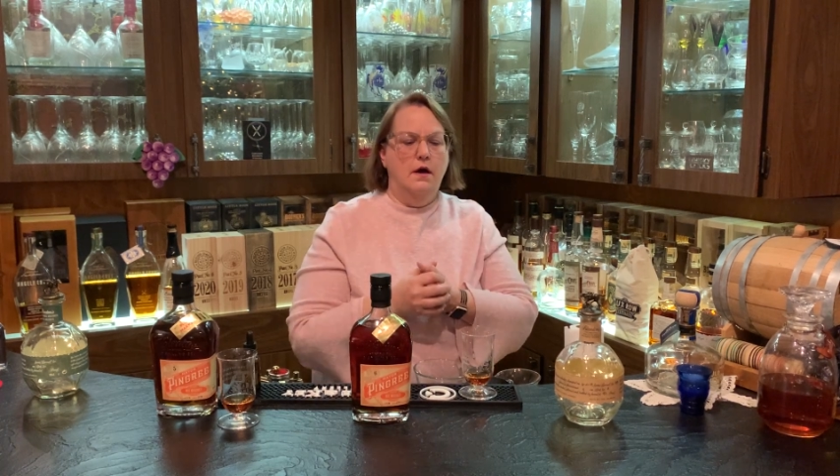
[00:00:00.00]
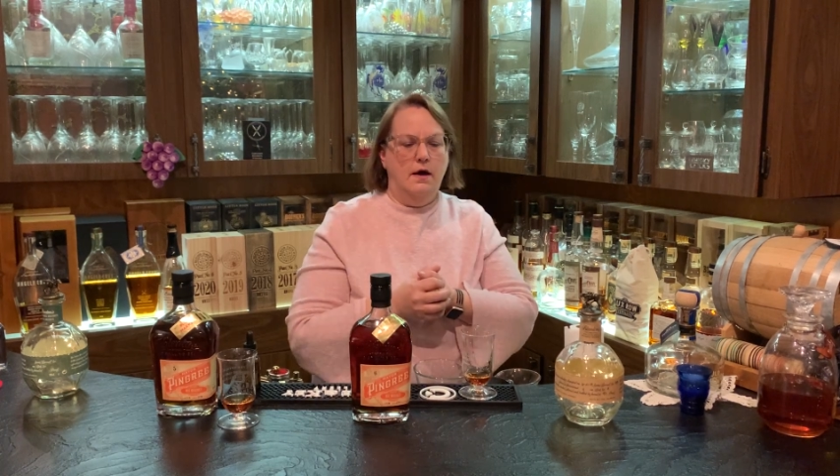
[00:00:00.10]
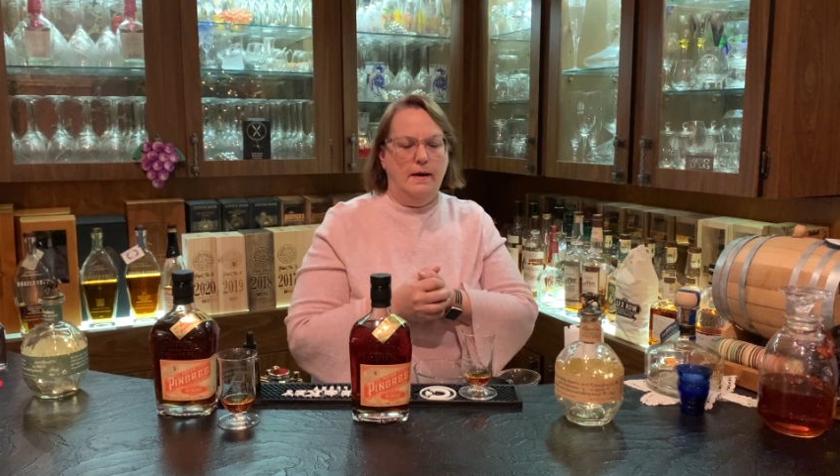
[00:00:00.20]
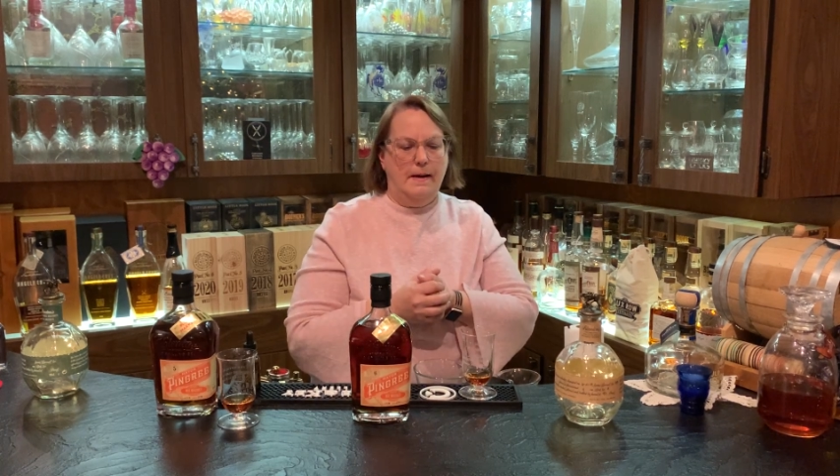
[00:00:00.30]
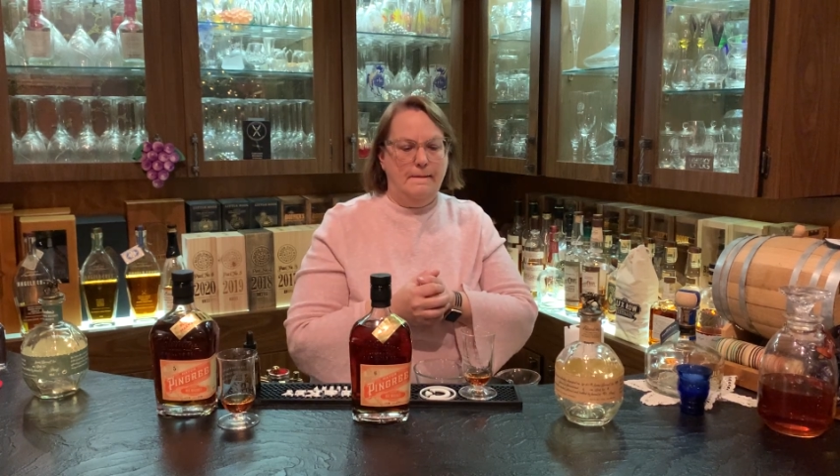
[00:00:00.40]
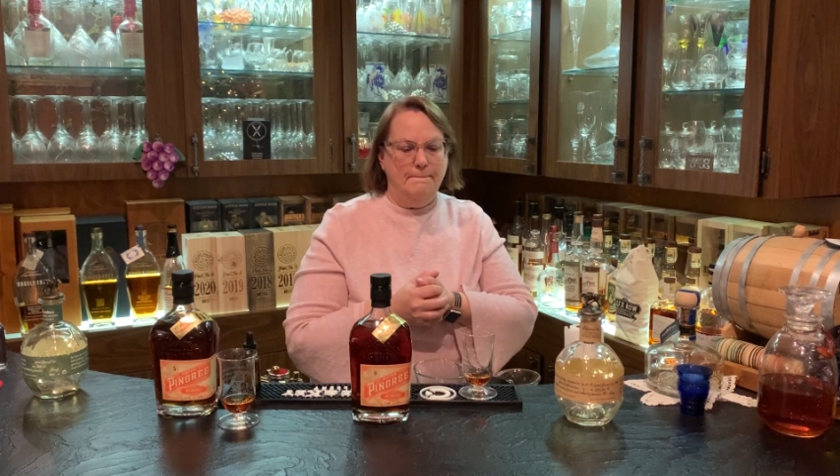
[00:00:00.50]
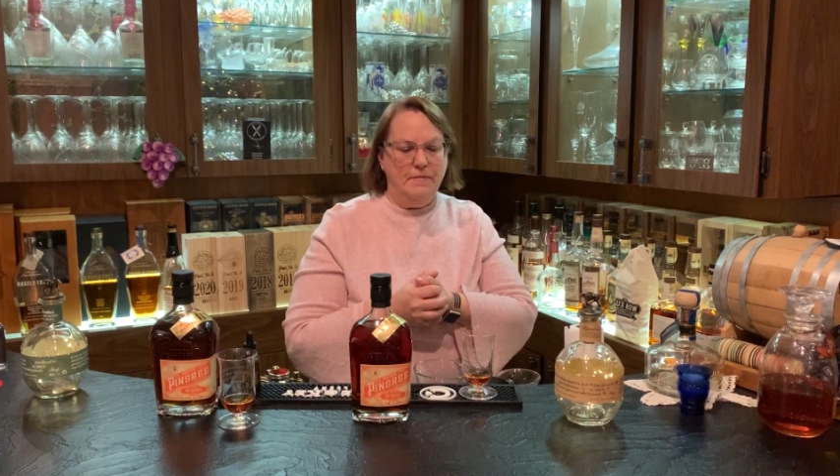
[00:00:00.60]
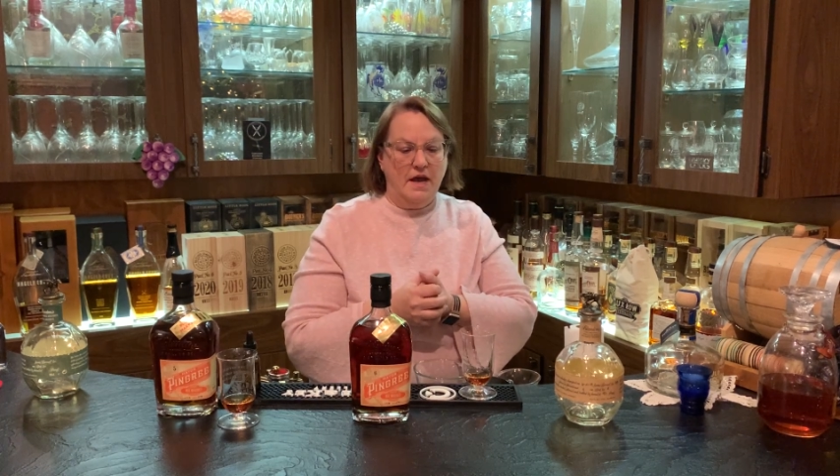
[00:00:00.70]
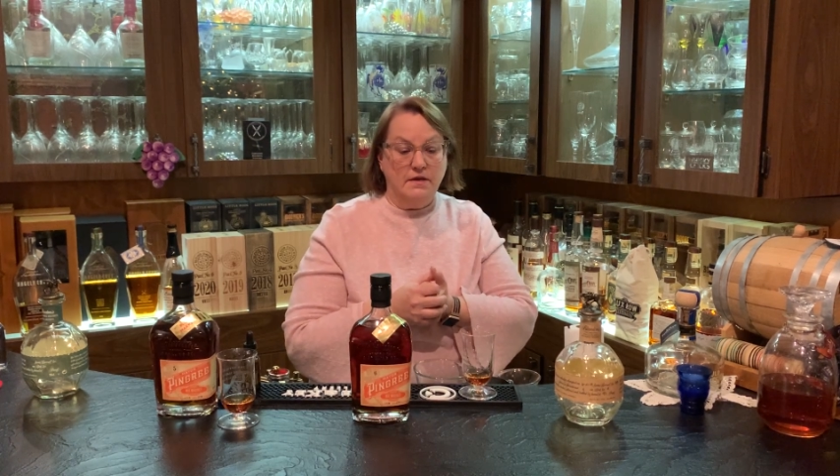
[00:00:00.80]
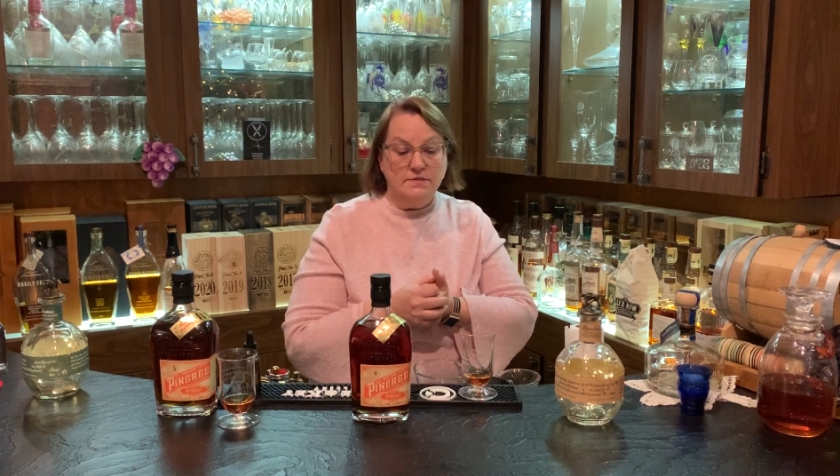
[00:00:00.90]

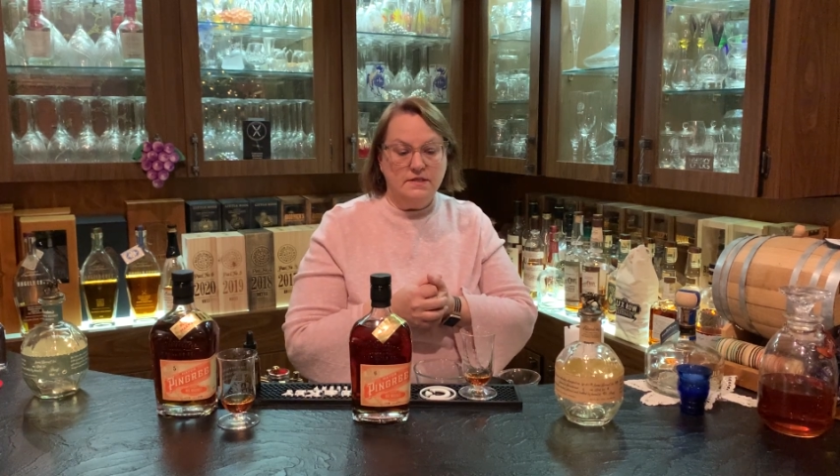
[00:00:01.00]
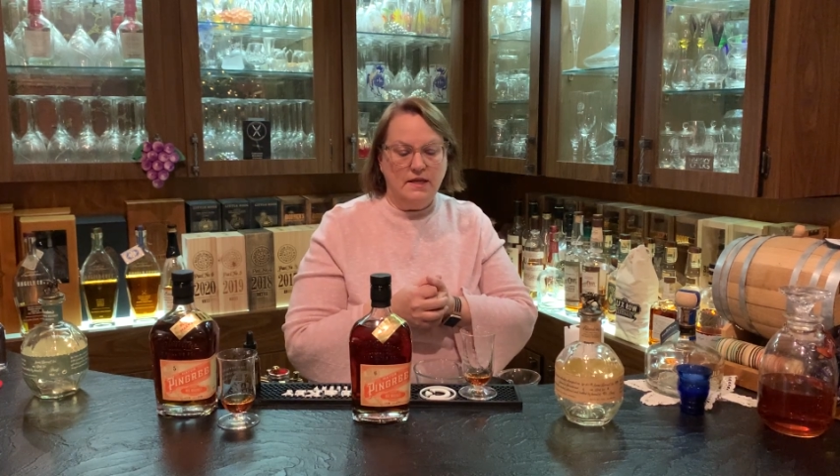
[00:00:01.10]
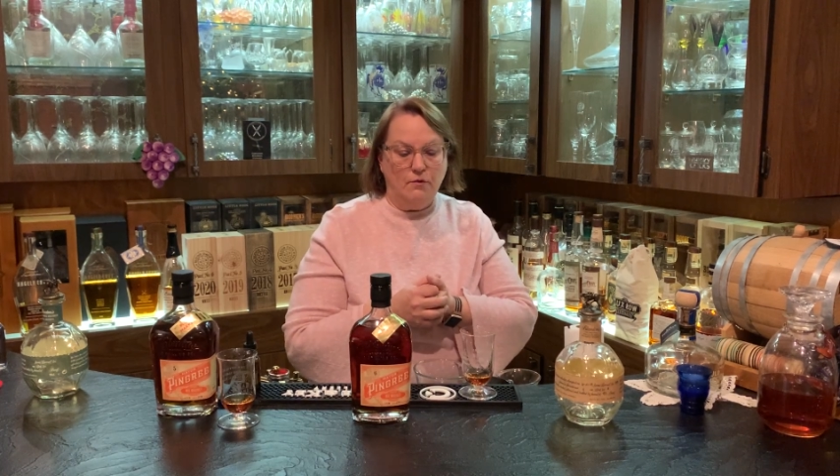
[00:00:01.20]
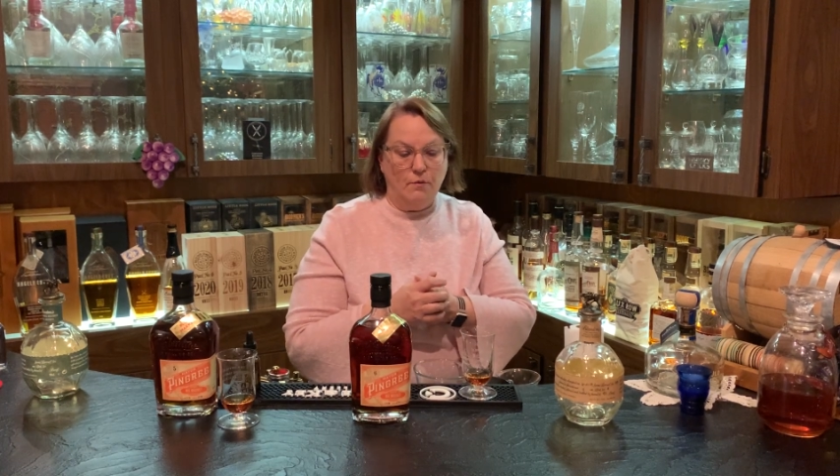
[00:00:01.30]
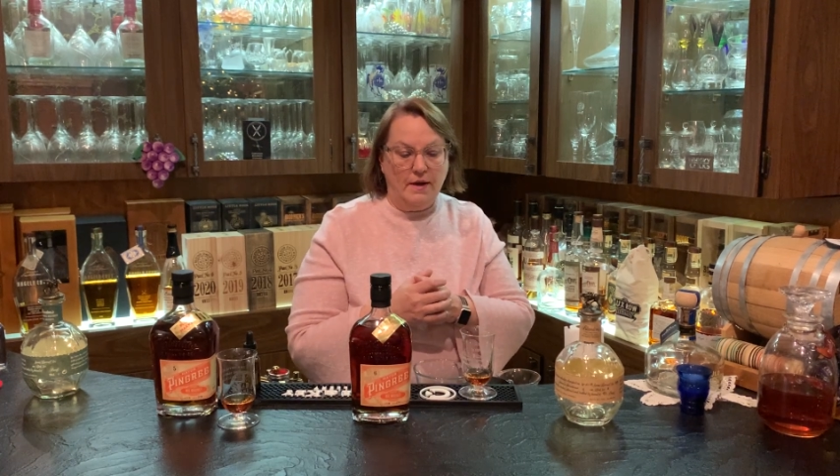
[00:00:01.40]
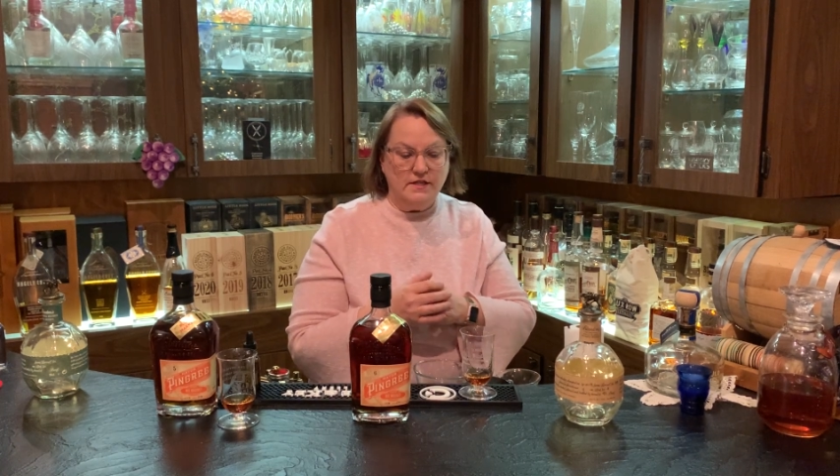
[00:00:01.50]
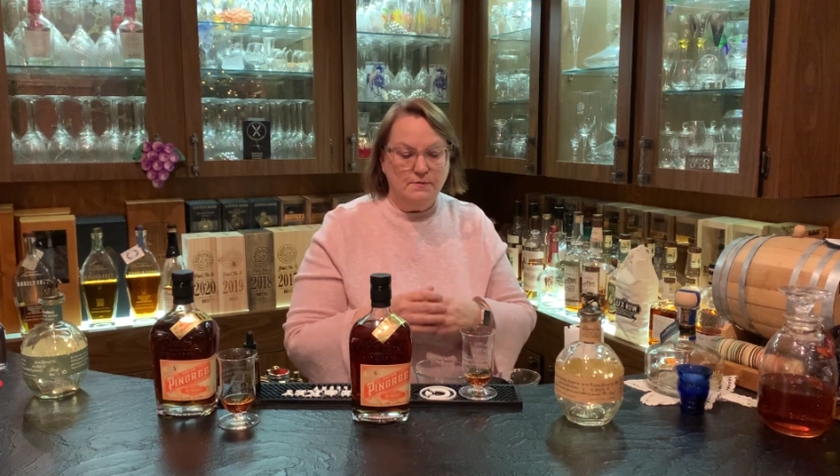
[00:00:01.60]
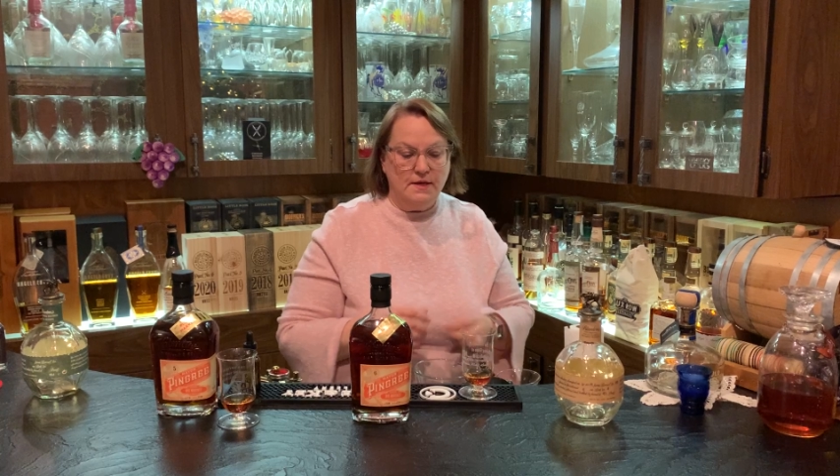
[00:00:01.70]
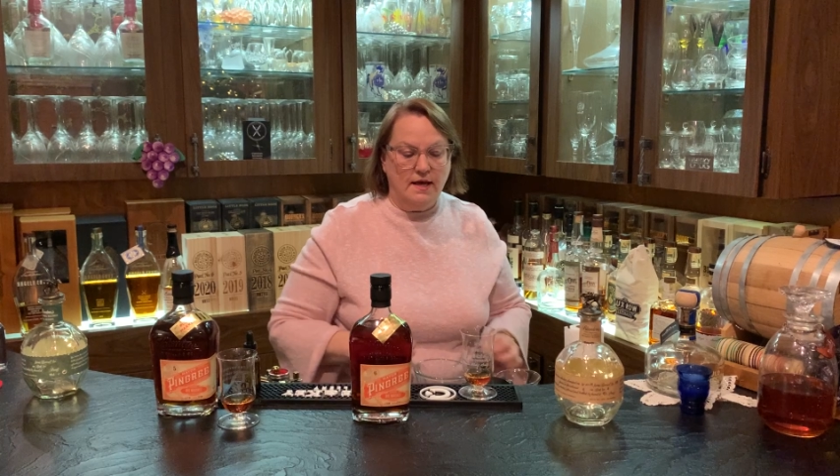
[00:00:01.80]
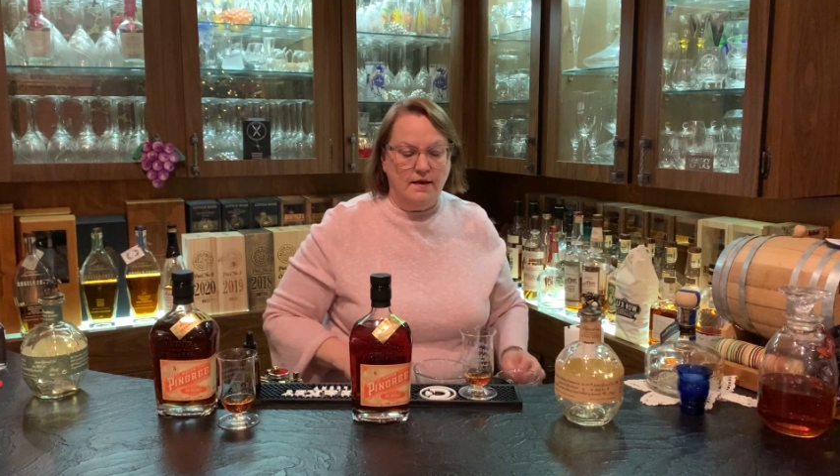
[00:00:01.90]
Honestly, it reminds me.